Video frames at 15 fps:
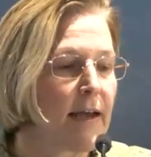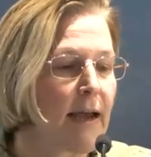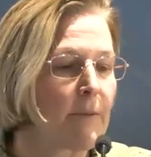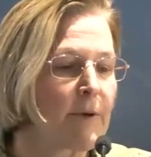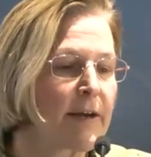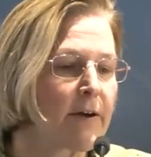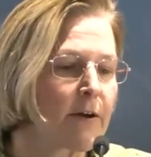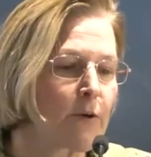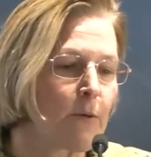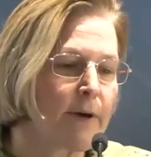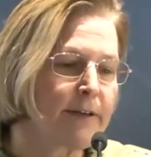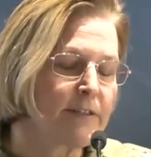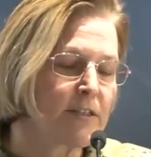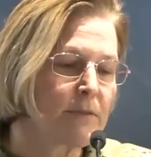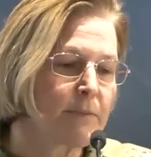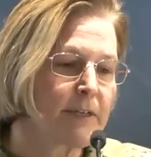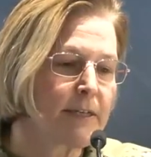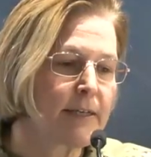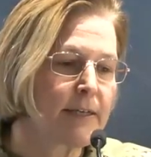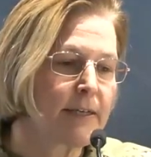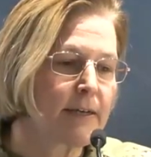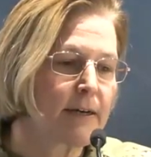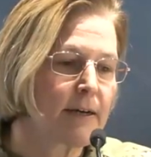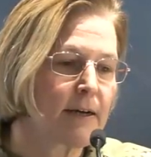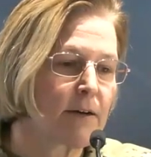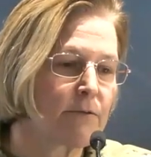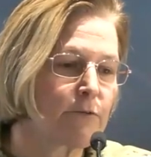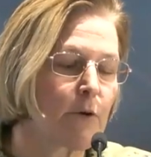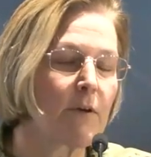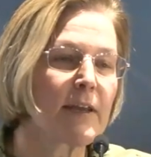And we are going to be
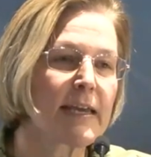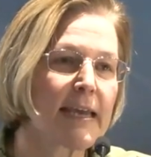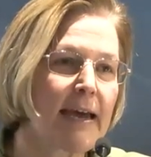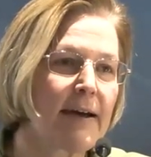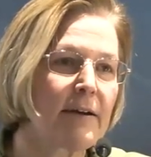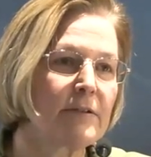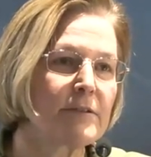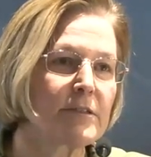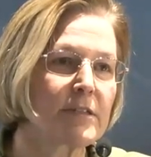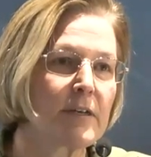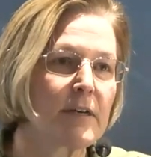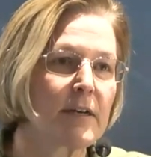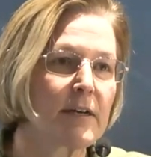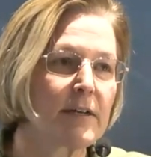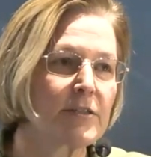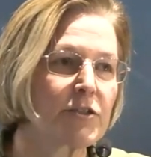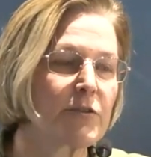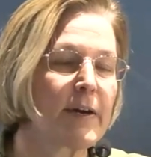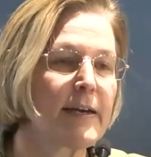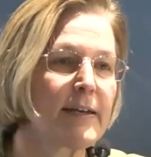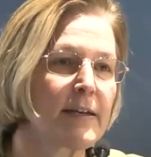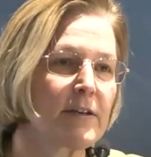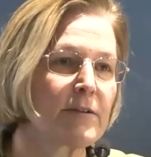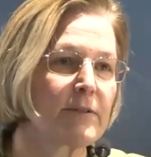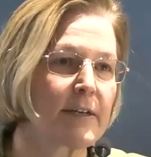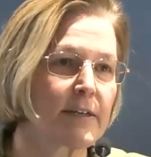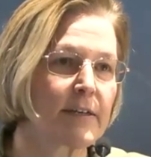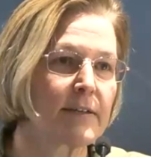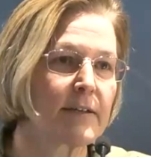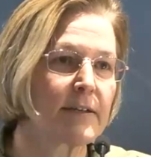uh, rolling out uh, training
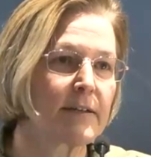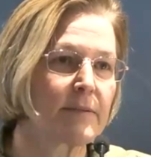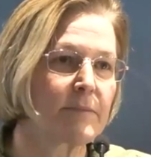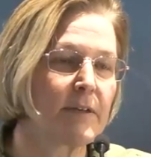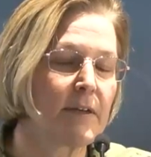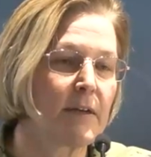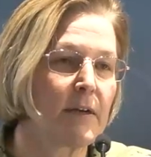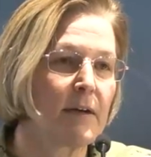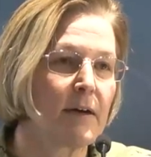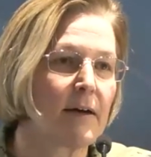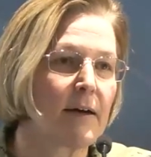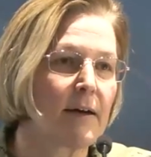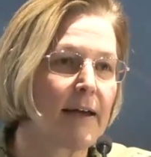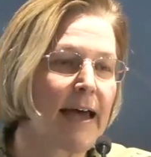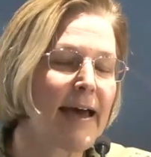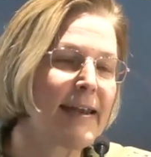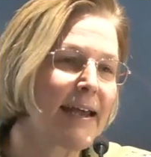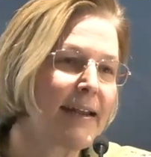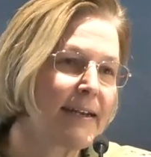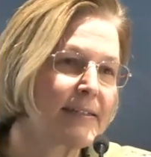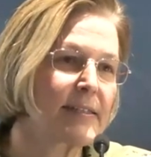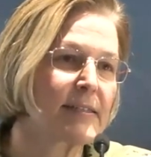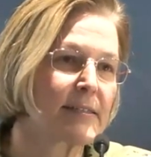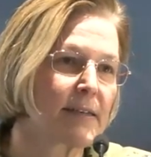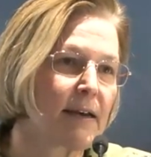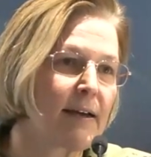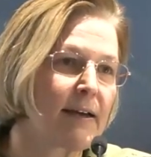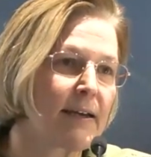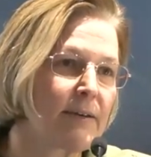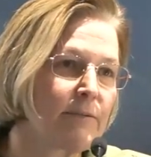curriculum uh, at
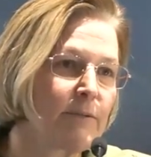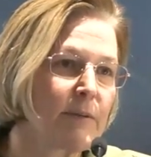NSSI.